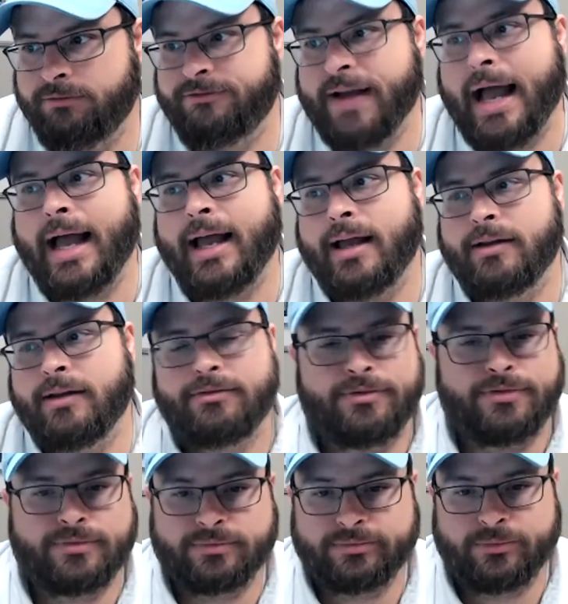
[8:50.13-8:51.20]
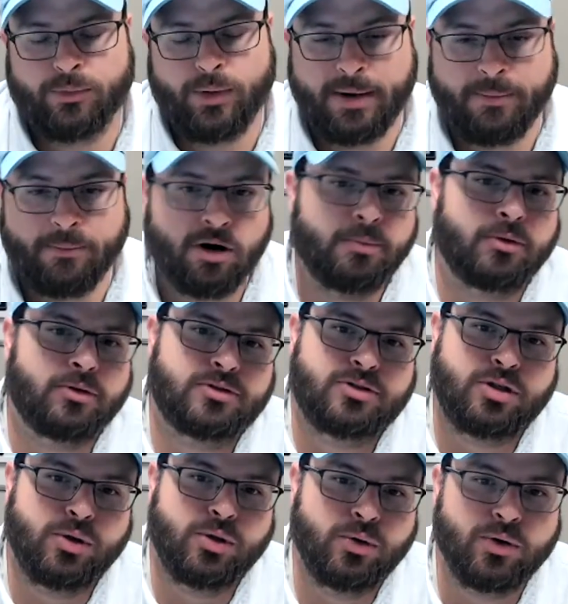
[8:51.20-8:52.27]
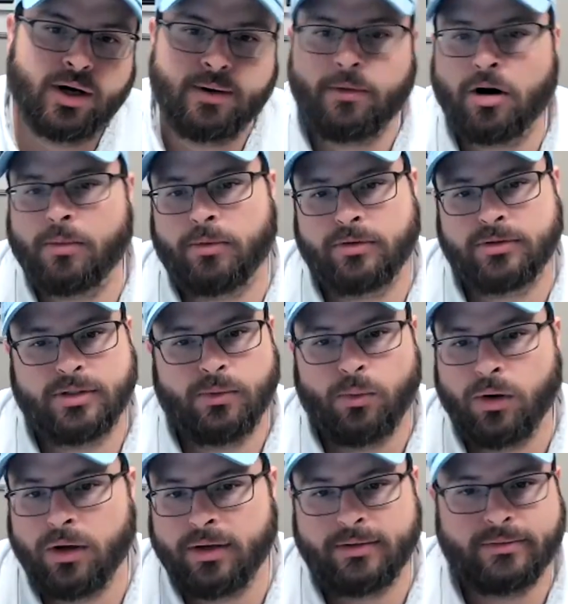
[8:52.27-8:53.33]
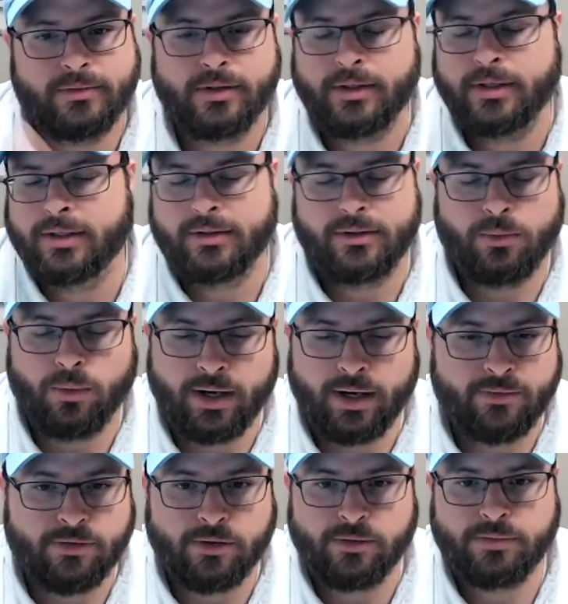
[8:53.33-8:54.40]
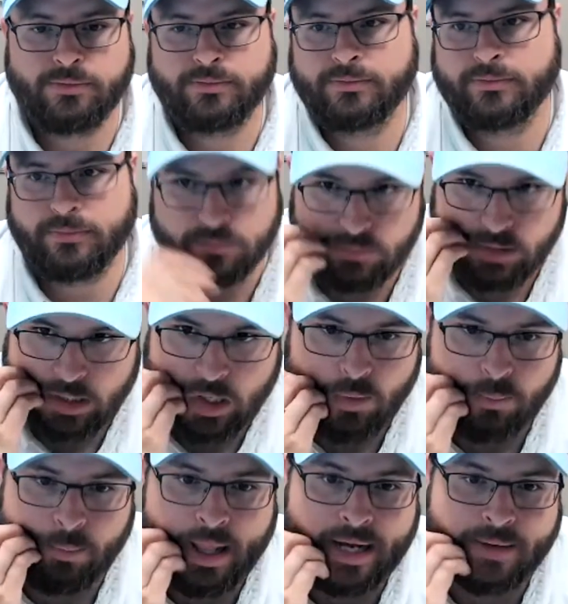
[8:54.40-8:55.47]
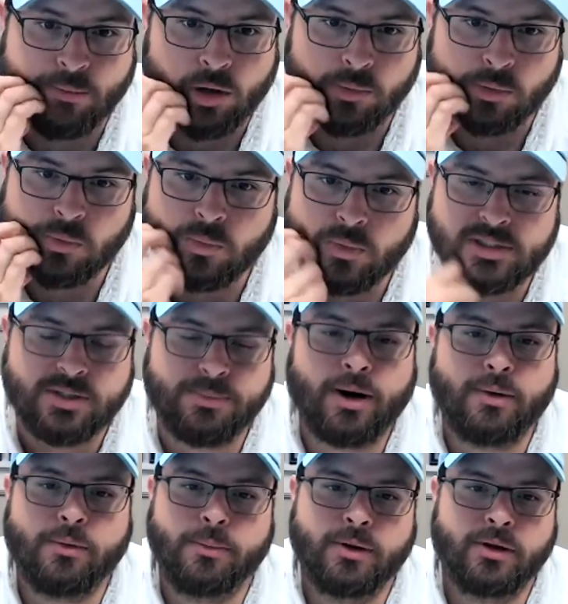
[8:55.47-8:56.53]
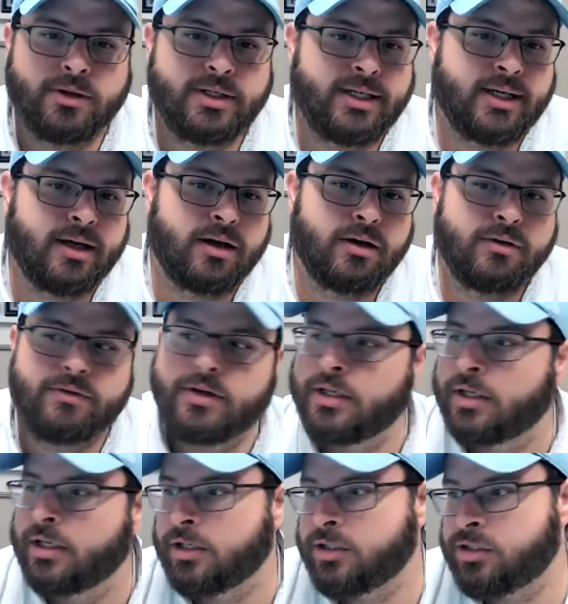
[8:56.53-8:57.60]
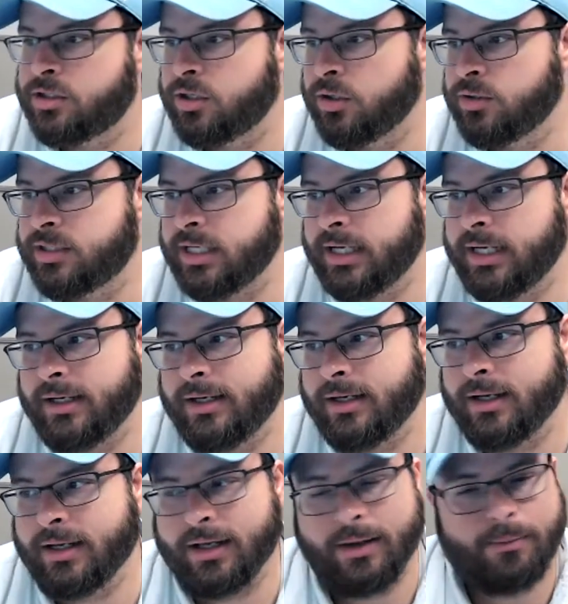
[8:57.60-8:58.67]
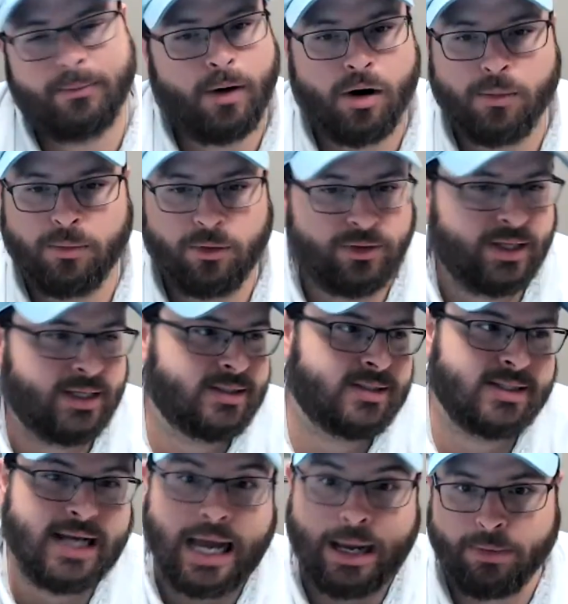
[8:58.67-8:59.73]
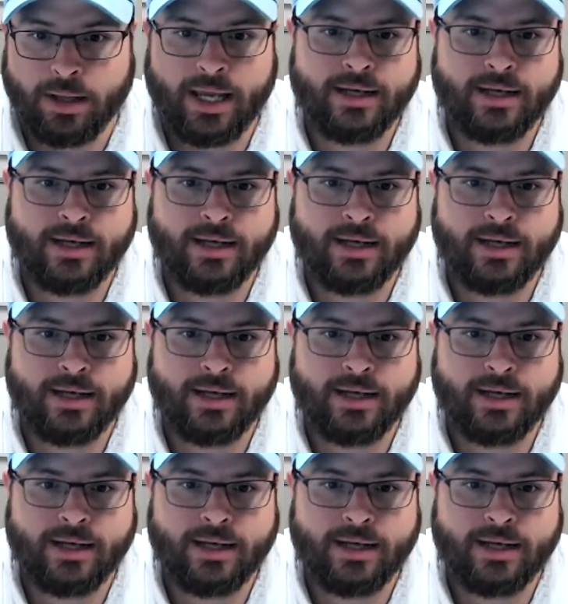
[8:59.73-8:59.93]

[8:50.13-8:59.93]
5 red marbles, 2 green marbles, and 1 whatever, black marble. What's the probability of choosing a marble that's not